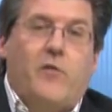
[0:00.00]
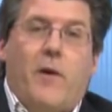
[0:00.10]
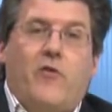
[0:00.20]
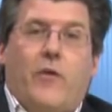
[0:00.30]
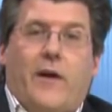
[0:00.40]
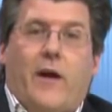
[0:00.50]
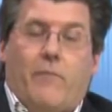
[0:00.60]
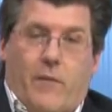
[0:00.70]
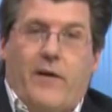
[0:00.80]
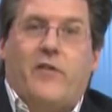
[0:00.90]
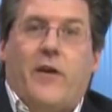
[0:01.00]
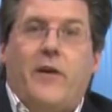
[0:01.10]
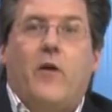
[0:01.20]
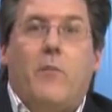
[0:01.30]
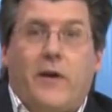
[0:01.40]
especially on a
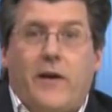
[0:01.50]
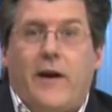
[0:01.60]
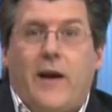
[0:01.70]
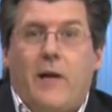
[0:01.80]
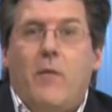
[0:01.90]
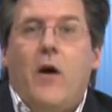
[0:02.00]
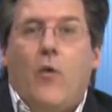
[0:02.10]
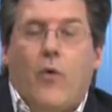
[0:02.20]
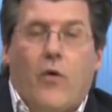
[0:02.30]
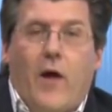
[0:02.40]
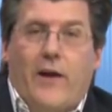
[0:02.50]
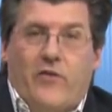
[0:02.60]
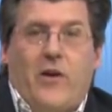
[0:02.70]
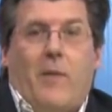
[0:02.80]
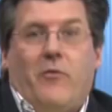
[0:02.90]
Sunday or Monday night game where a lot of
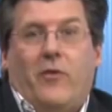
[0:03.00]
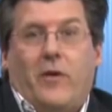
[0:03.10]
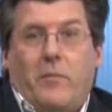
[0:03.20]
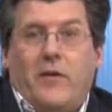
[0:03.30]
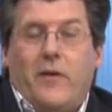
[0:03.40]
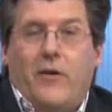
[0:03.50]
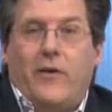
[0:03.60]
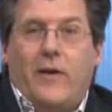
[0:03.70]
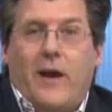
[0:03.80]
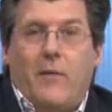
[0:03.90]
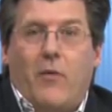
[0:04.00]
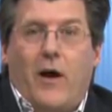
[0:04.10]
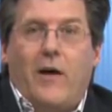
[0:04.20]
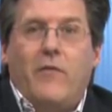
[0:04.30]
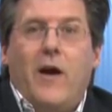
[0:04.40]
shops are going to be dealing the game
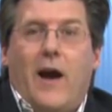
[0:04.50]
live.